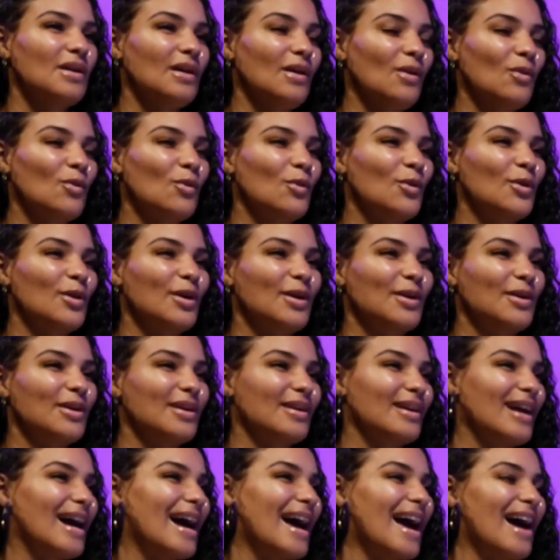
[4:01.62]

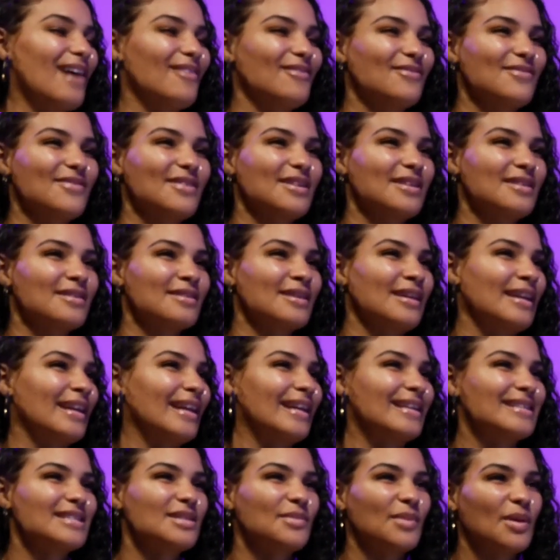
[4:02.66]
or I have an
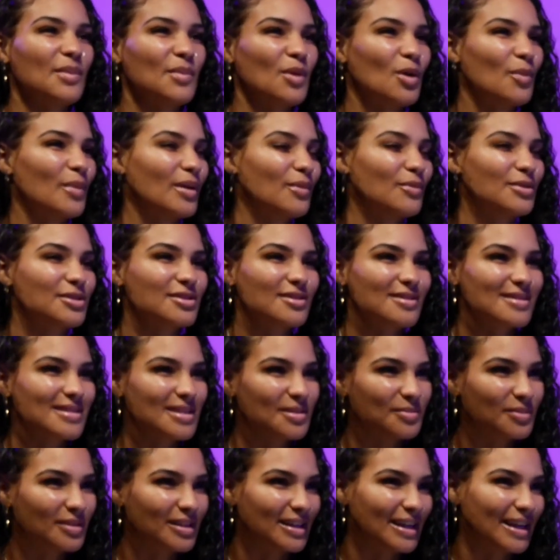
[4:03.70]
intimate moment with your
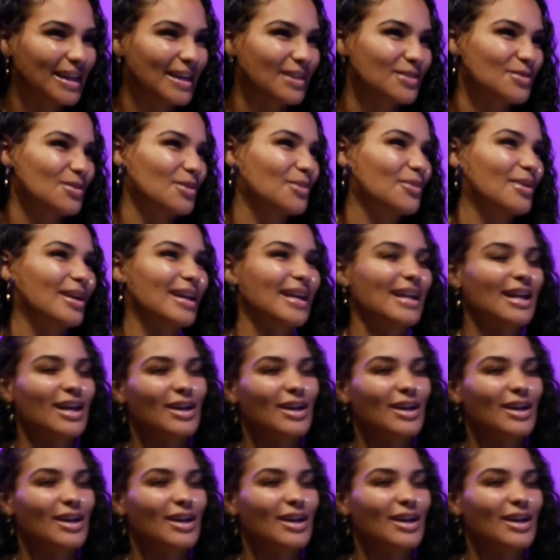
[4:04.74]
siblings, or we're getting